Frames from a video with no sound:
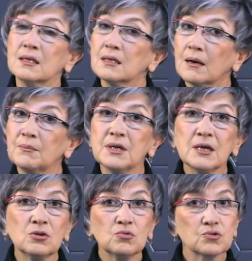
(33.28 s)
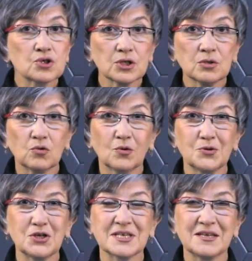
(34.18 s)
we don't need the common
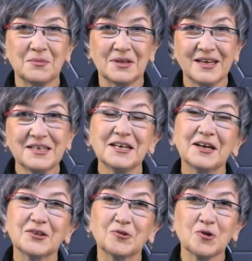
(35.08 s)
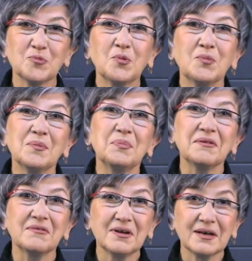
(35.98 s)
denominator that we're used
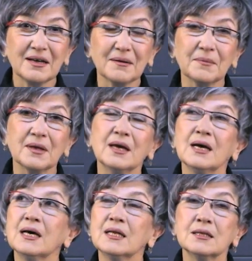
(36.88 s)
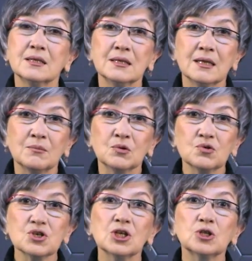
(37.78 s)
to. We
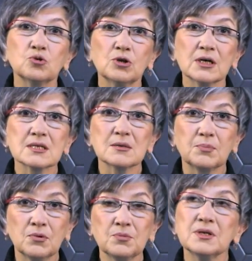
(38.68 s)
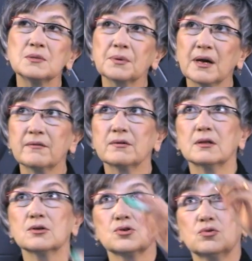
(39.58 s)
just need to remember the rule that we
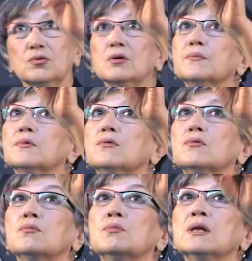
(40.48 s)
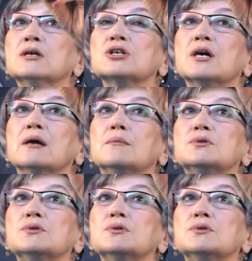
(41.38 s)
multiply the numerator by